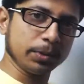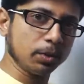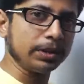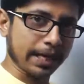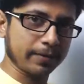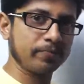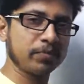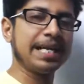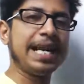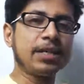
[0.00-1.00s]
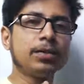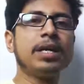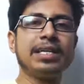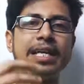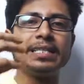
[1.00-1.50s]
We know that
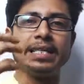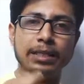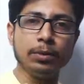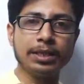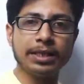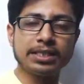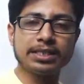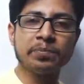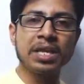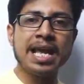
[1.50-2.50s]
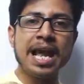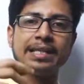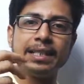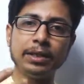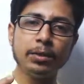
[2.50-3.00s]
atom contains a nucleus,
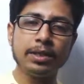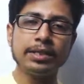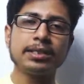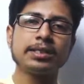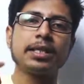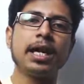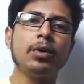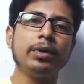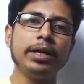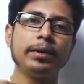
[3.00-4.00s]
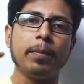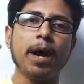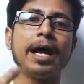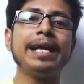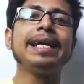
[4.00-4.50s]
and the nucleus is surrounded
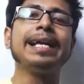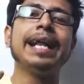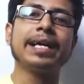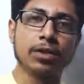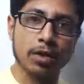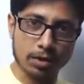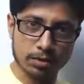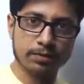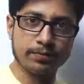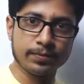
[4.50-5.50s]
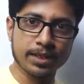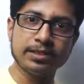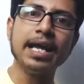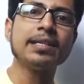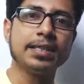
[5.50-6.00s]
by electrons.
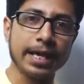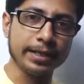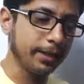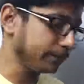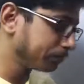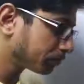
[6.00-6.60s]
That's the idea.